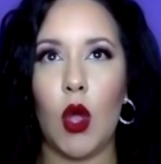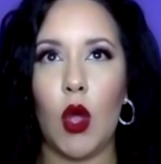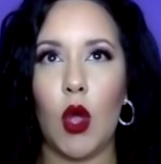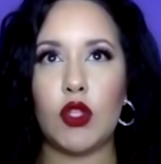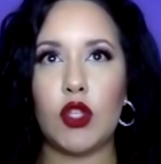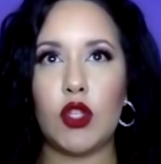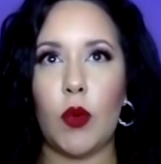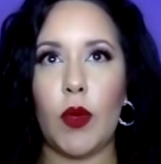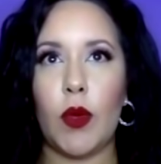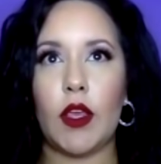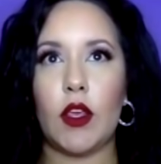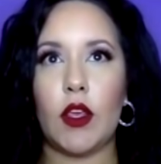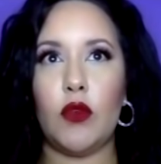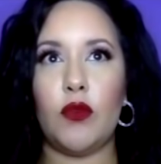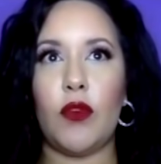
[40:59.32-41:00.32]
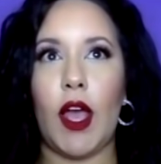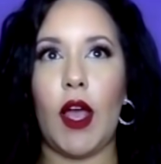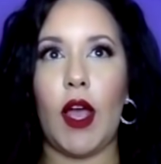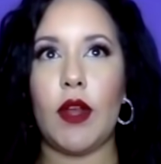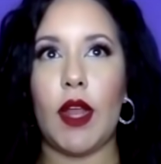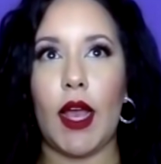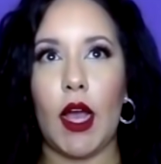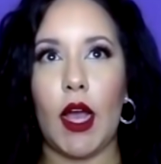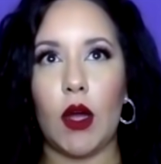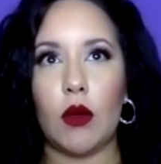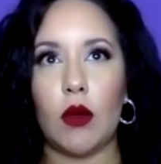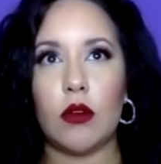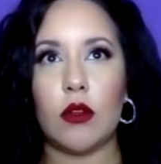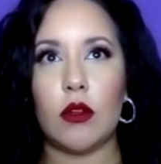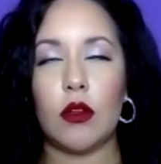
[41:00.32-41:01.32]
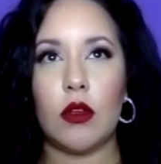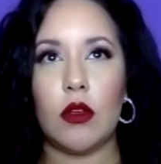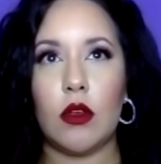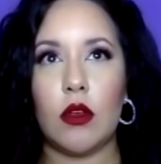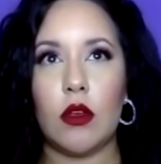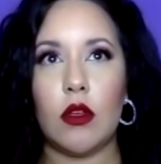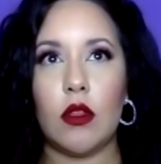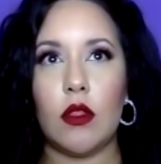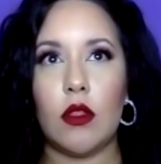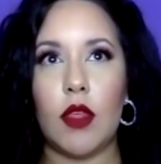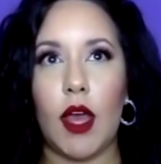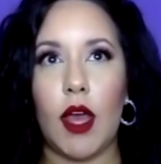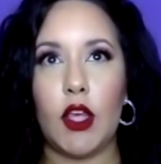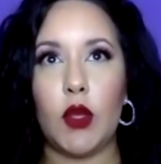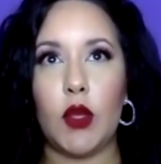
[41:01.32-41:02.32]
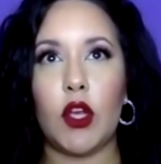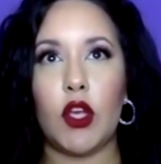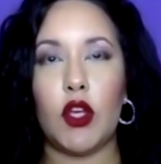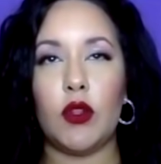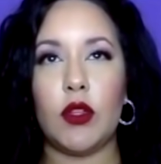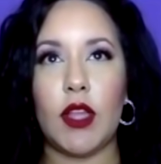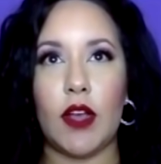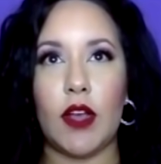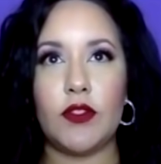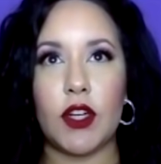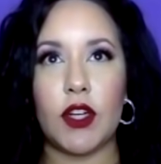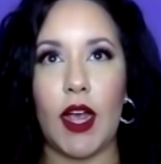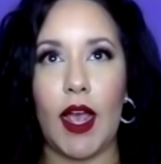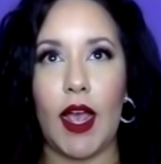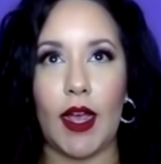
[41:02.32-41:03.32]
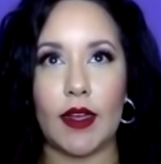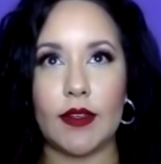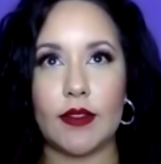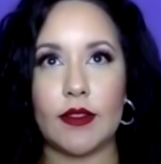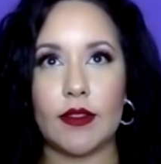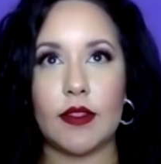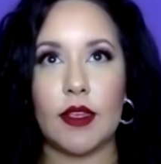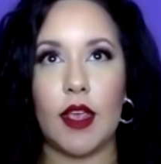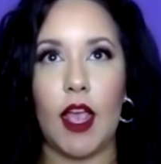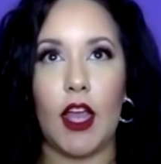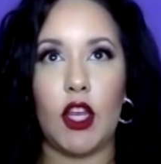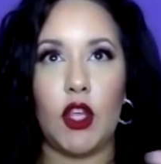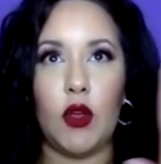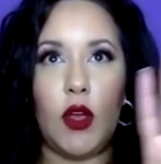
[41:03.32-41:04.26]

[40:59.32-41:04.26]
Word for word: So wait, you found out that you left your ex and you